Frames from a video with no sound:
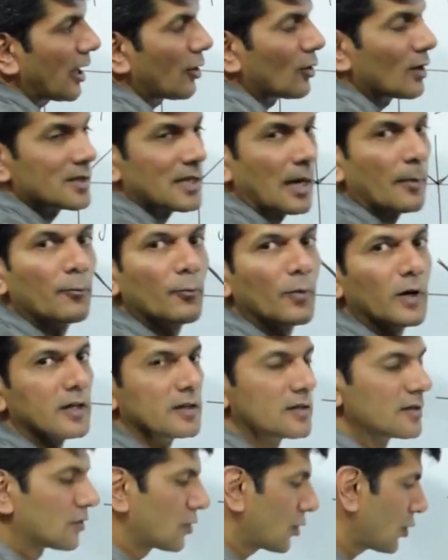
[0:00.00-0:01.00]
units
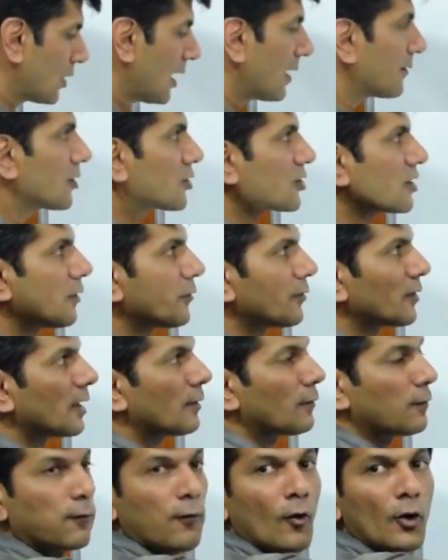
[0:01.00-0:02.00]
upwards. So you have to shift
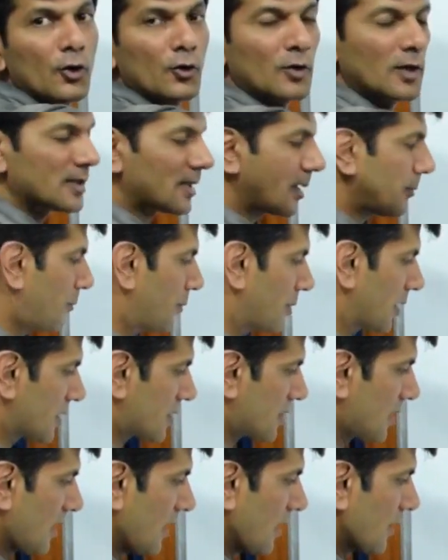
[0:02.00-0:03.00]
it 4 units
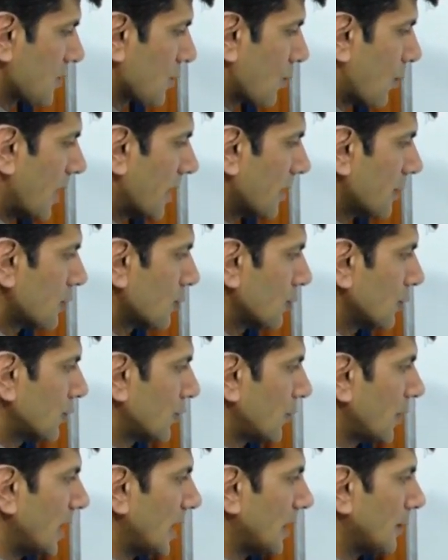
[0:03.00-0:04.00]
upwards. So 1, 2,
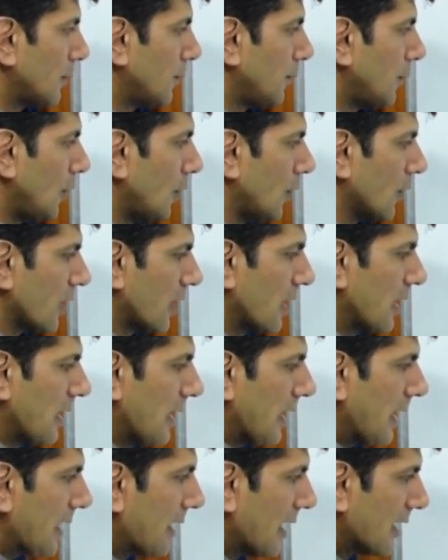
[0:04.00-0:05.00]
3 and 4.
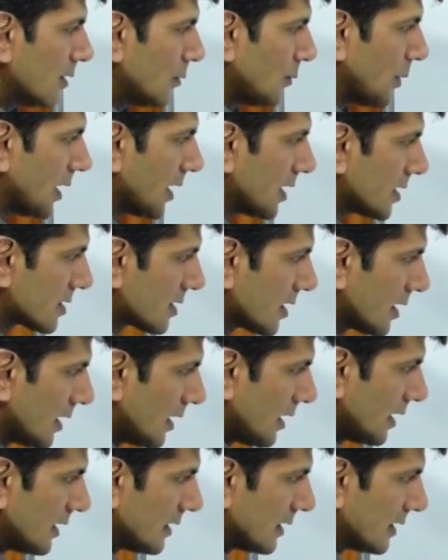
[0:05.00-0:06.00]
In other words,
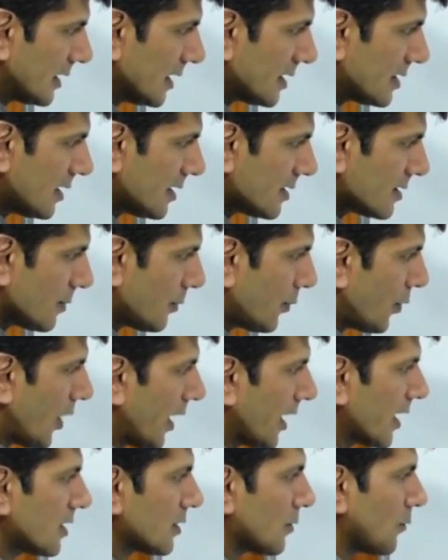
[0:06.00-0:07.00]
this is the
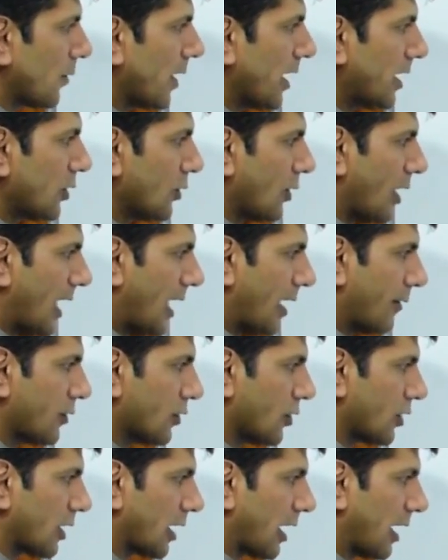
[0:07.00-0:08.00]
point where you have
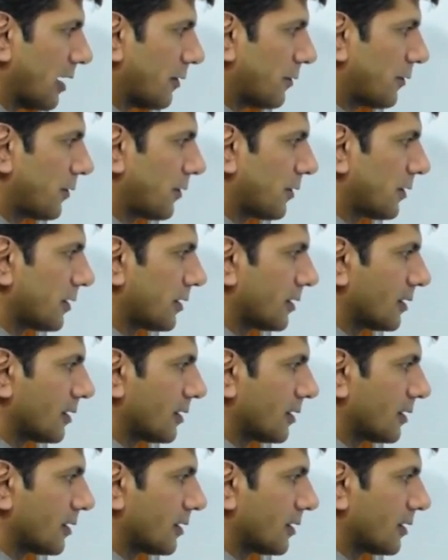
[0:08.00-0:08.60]
your graph